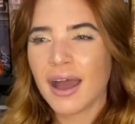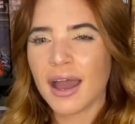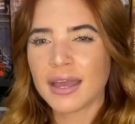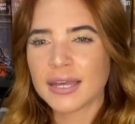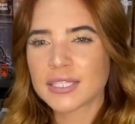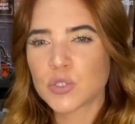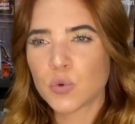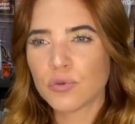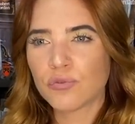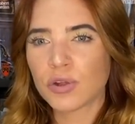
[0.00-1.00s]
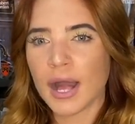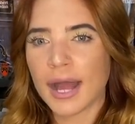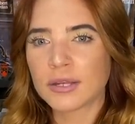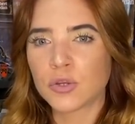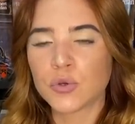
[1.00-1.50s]
I had sort of
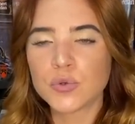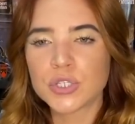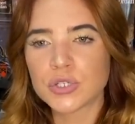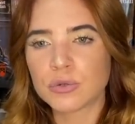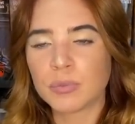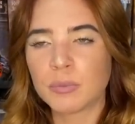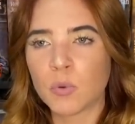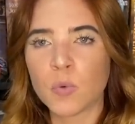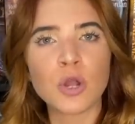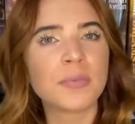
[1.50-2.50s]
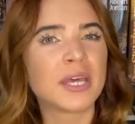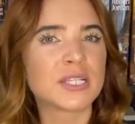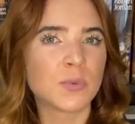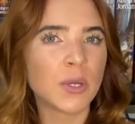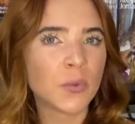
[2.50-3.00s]
forgotten who certain people were
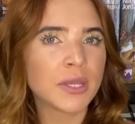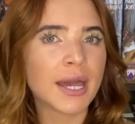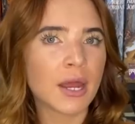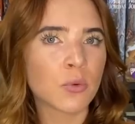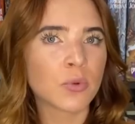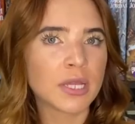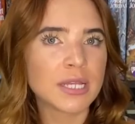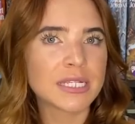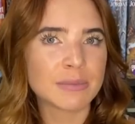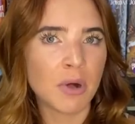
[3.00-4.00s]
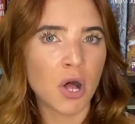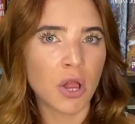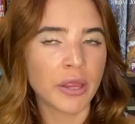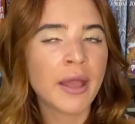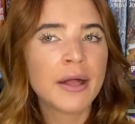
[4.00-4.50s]
because we only got a really
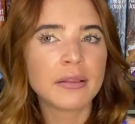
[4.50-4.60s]
small